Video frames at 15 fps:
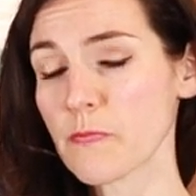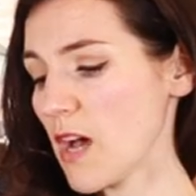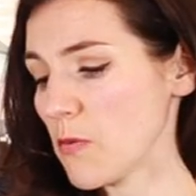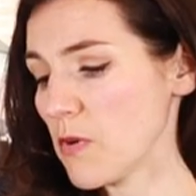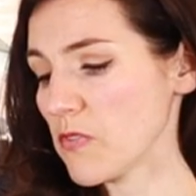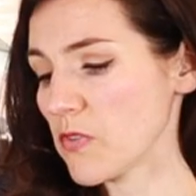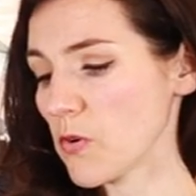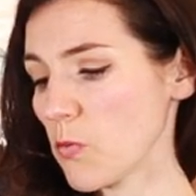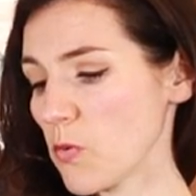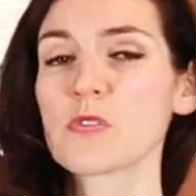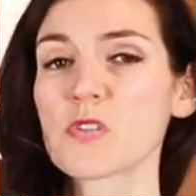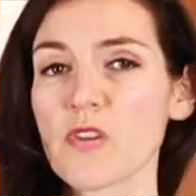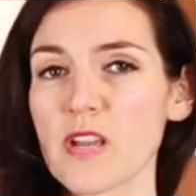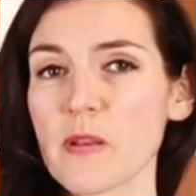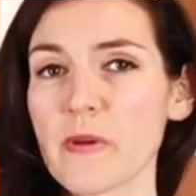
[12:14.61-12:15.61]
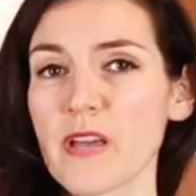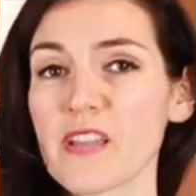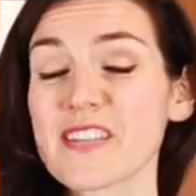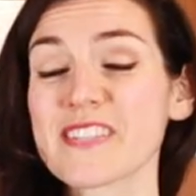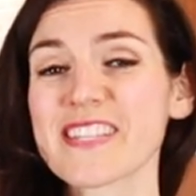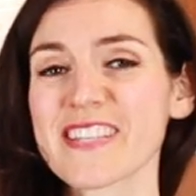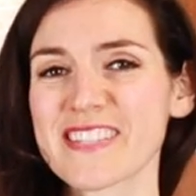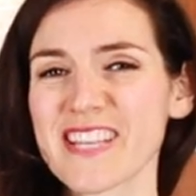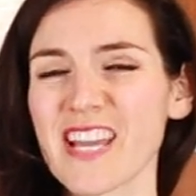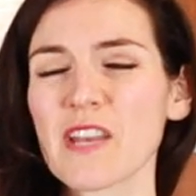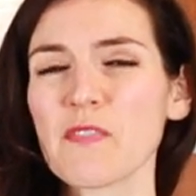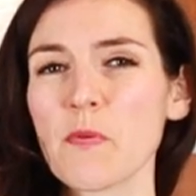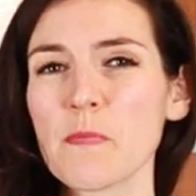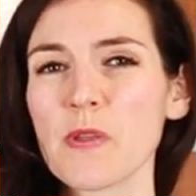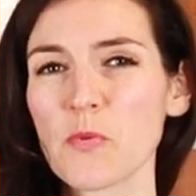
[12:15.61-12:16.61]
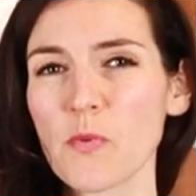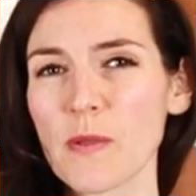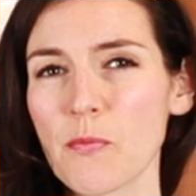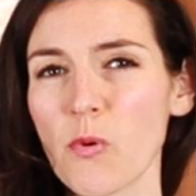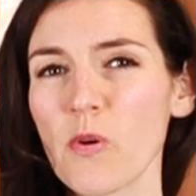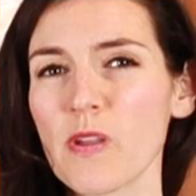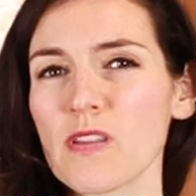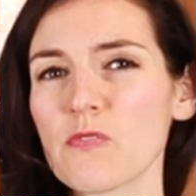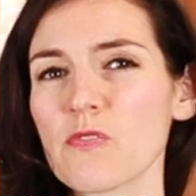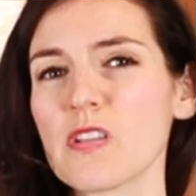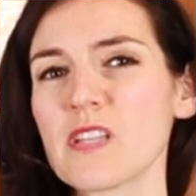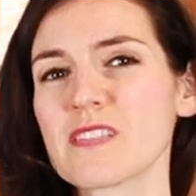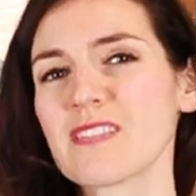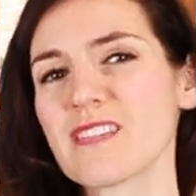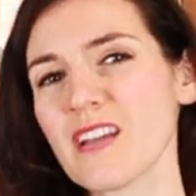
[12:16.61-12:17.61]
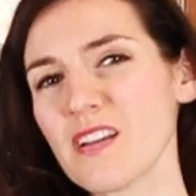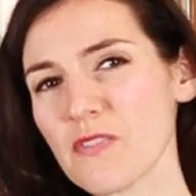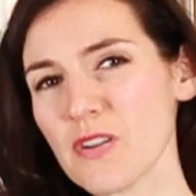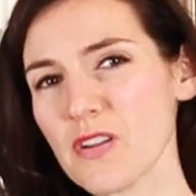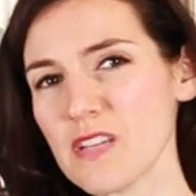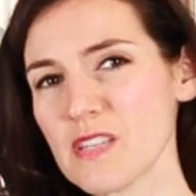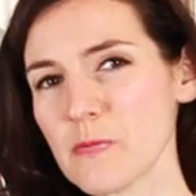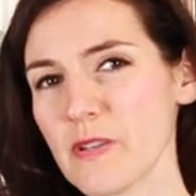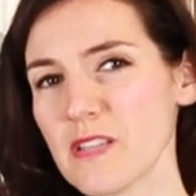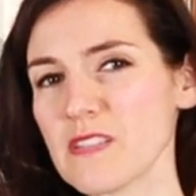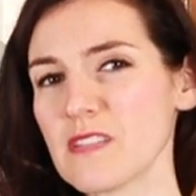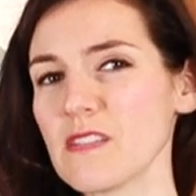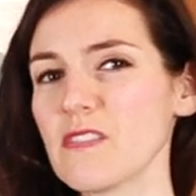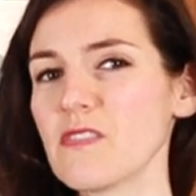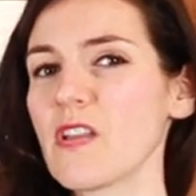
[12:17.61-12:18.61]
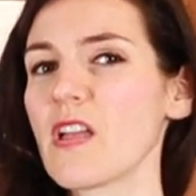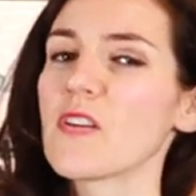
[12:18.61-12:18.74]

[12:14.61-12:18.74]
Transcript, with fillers: However, what's great about it is it's kind of a midway point. It's not very expensive.